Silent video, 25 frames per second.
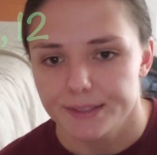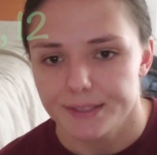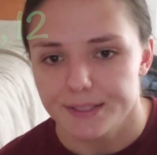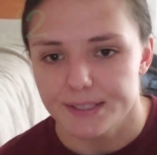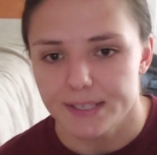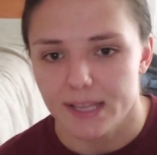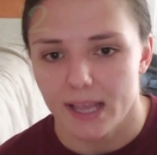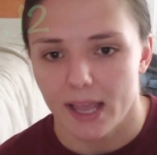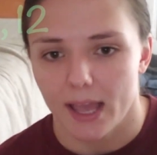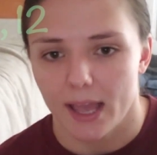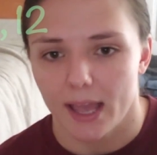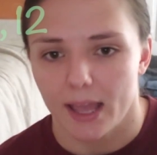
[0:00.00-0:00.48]

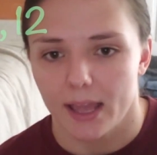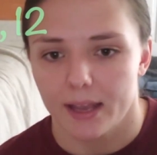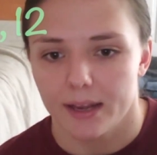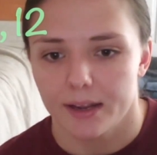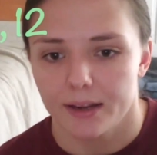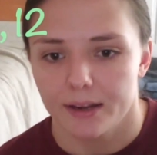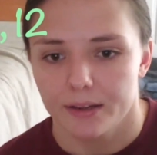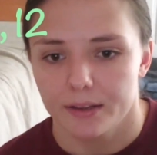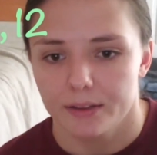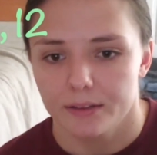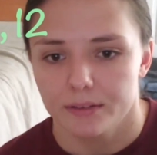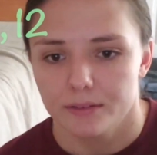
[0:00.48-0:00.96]

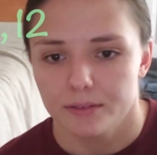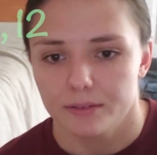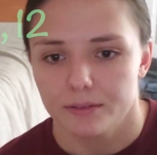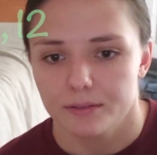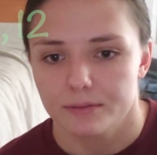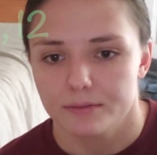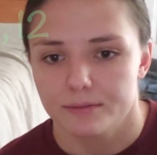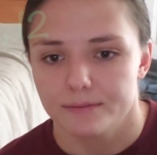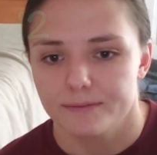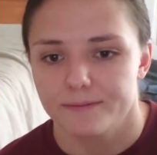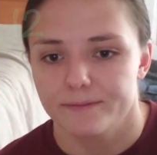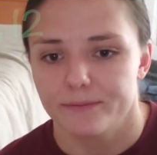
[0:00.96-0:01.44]
10,
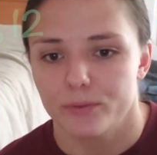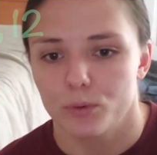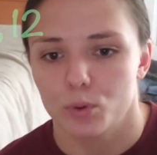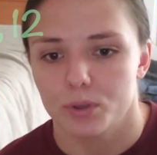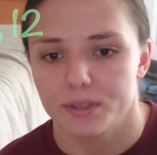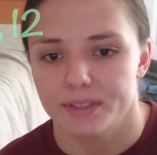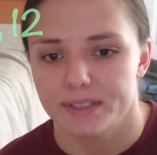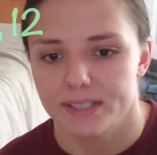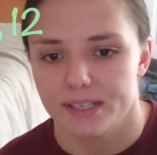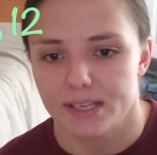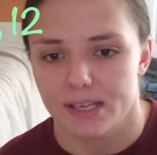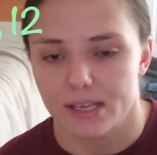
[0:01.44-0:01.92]

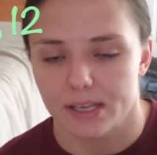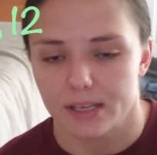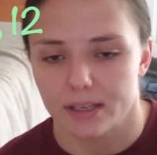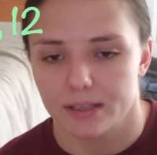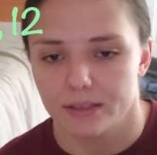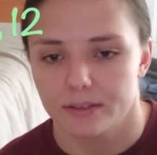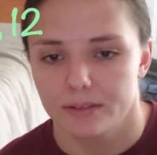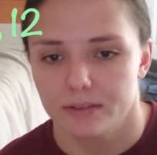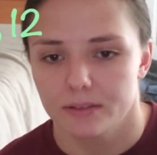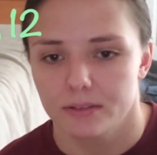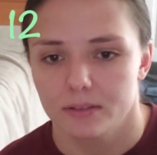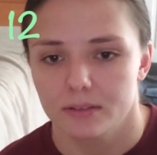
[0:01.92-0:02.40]

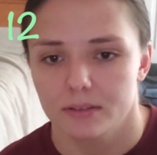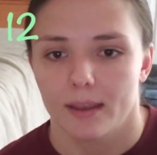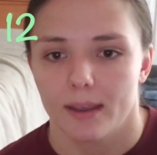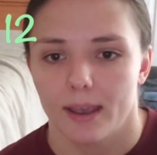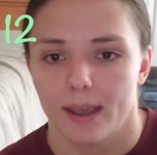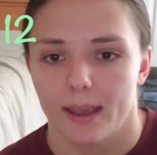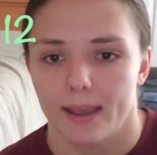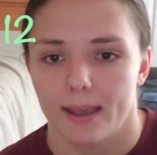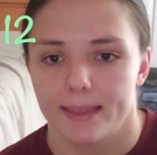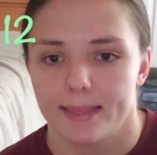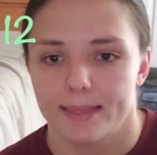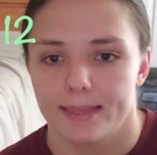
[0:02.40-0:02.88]
14,
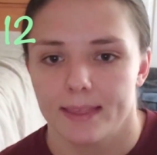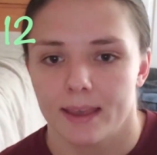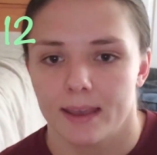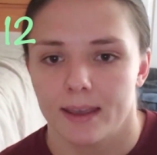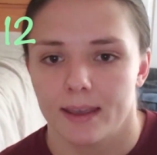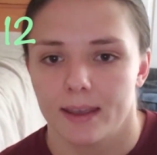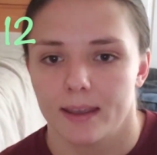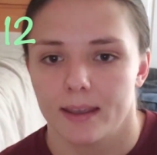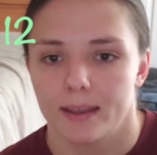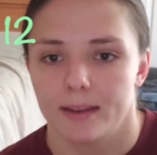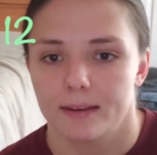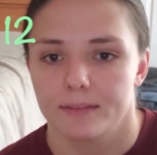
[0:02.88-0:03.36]
and
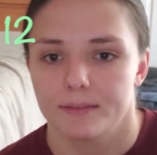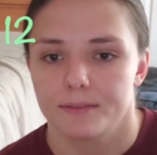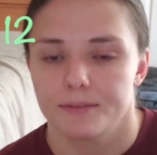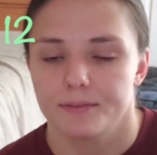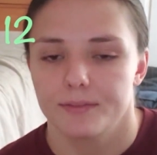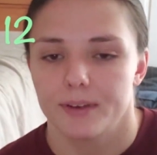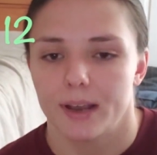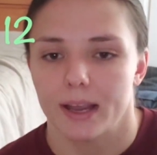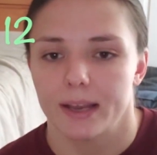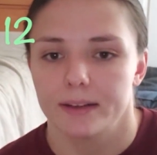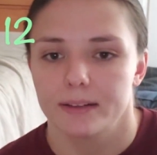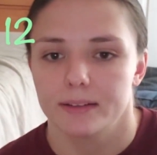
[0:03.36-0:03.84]
then
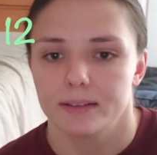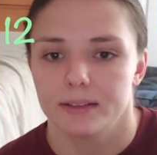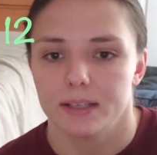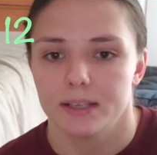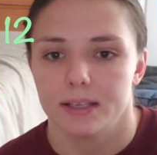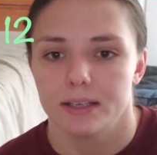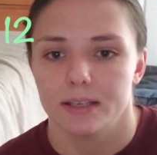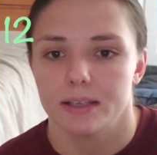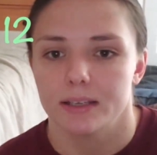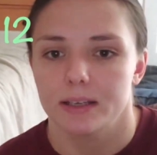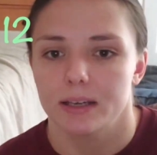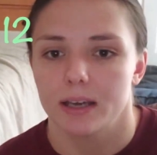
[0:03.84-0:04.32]

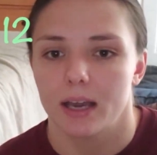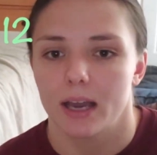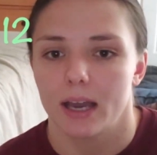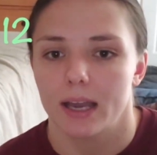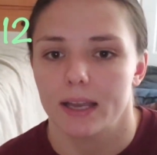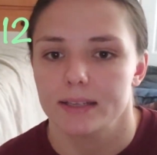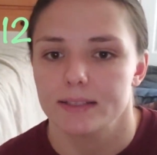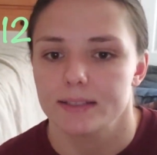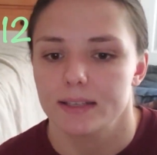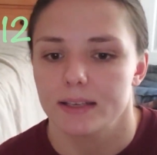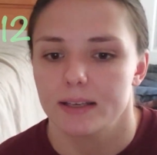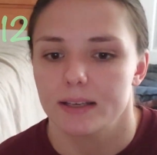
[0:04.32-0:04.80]
finally
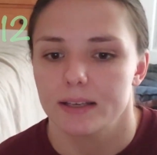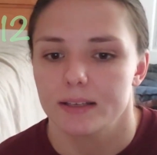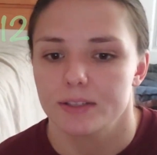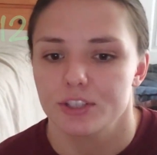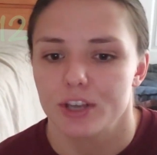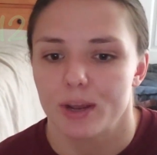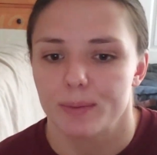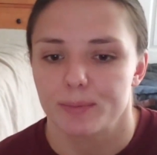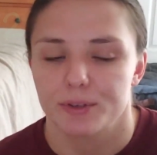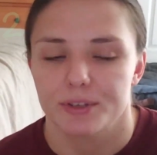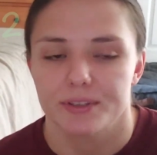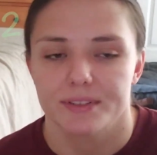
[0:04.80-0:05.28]
I did
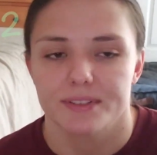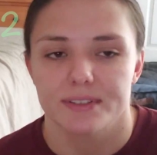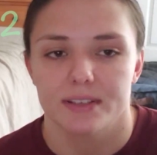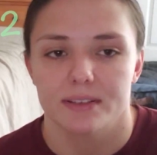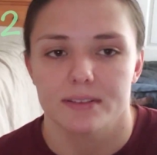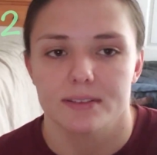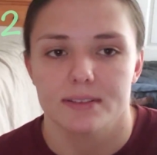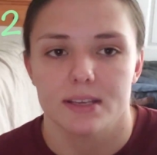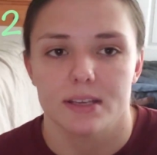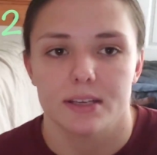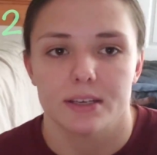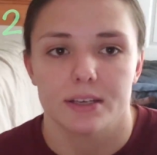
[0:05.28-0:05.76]
chapters
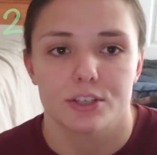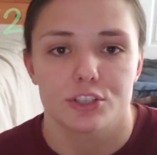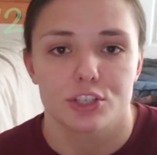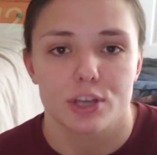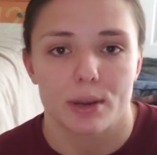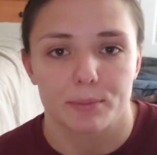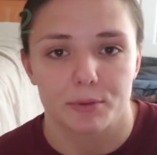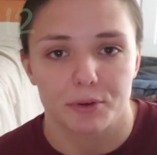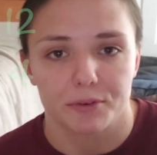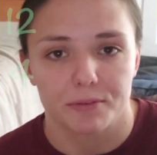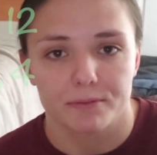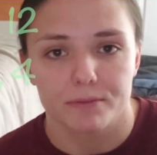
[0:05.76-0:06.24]
16 and
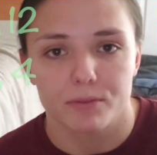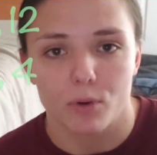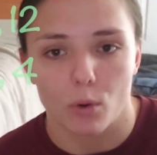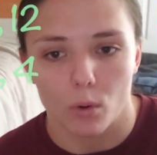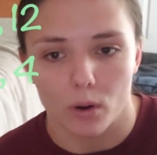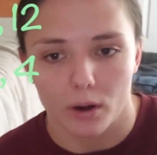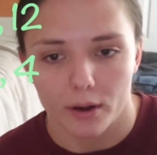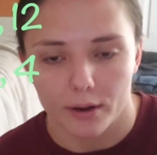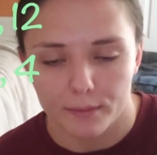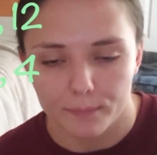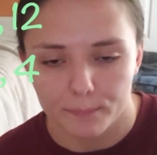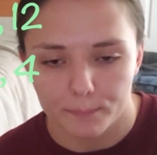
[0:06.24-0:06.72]
chapter
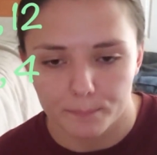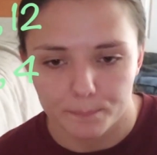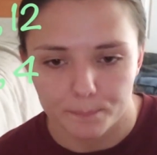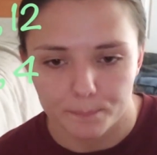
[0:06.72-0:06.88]
4.